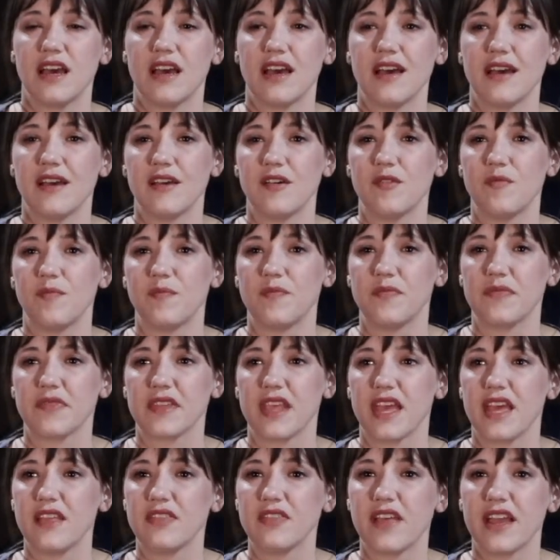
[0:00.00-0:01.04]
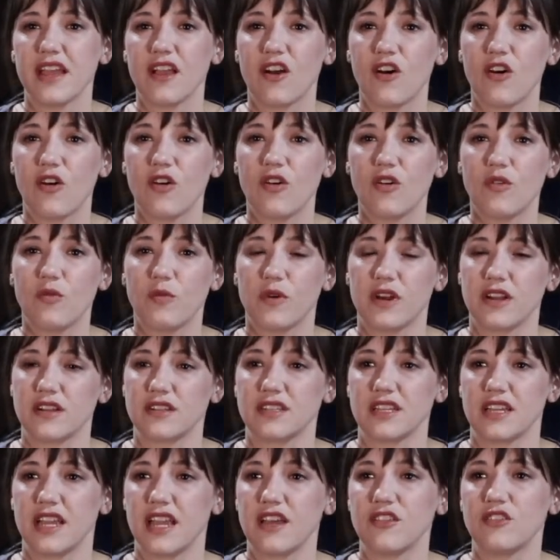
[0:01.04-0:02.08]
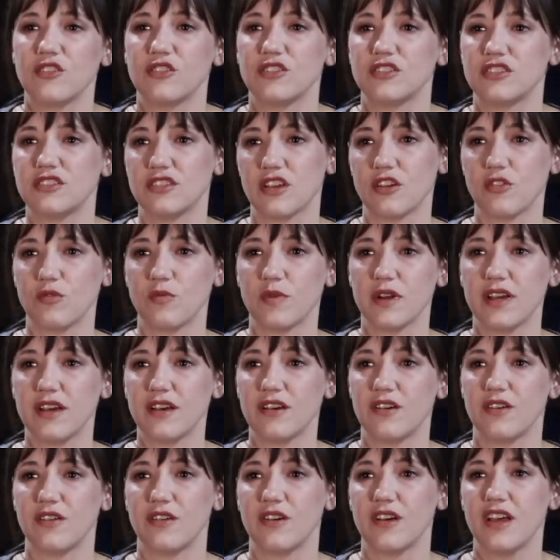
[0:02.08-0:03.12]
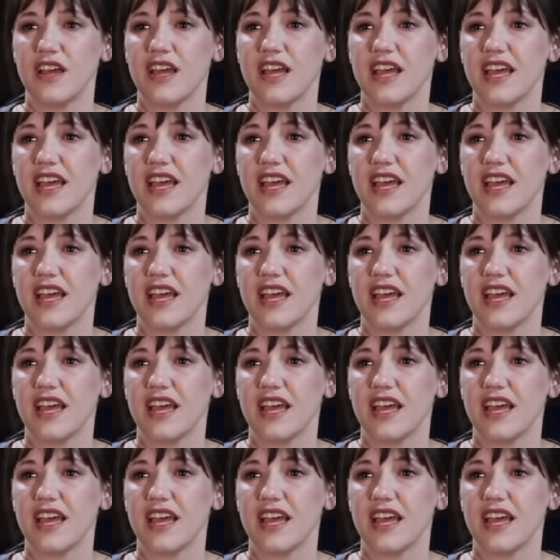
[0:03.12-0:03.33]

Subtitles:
and they all work together so well.